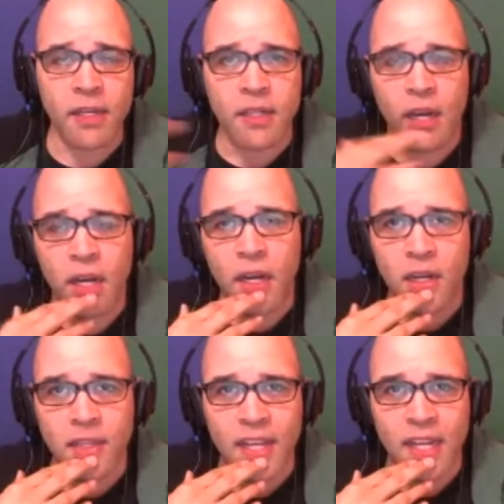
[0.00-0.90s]

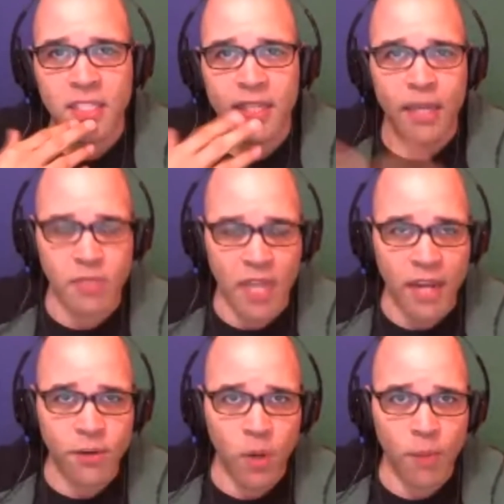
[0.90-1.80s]
the kinds of games I
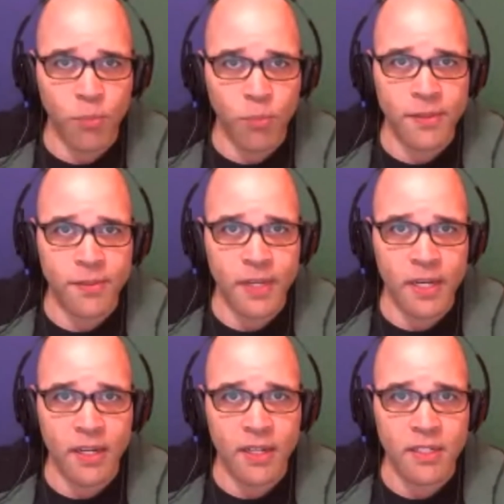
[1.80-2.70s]
grew up with,
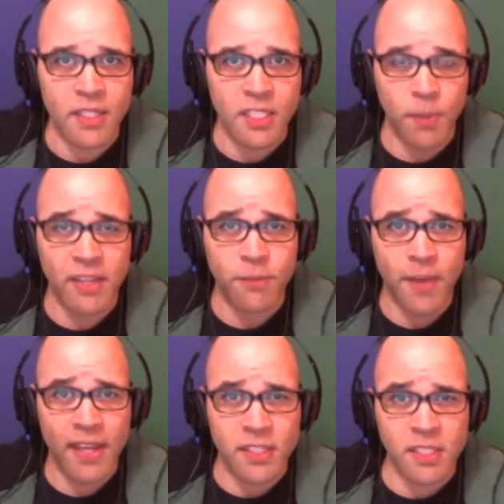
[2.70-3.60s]
despite the
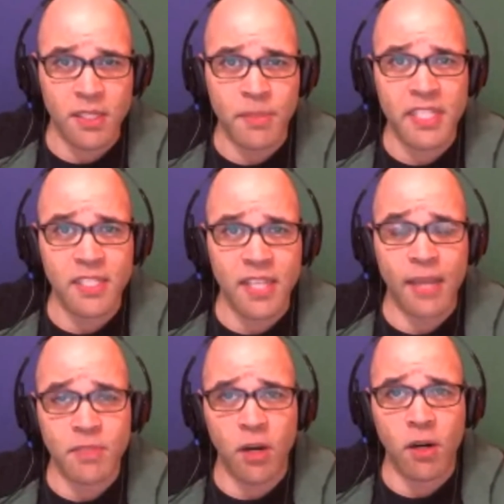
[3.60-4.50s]
fact that some of these
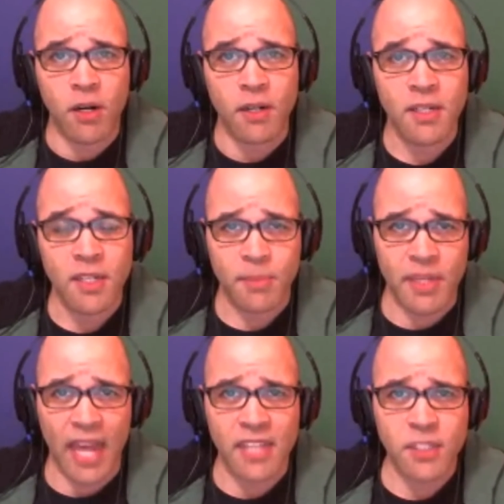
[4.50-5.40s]
games are, I
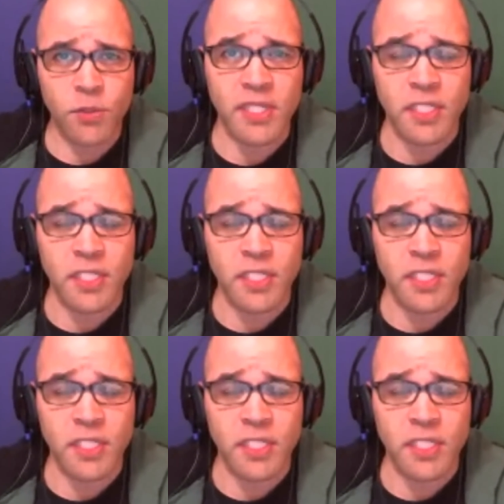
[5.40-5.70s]
mean, Asteroids is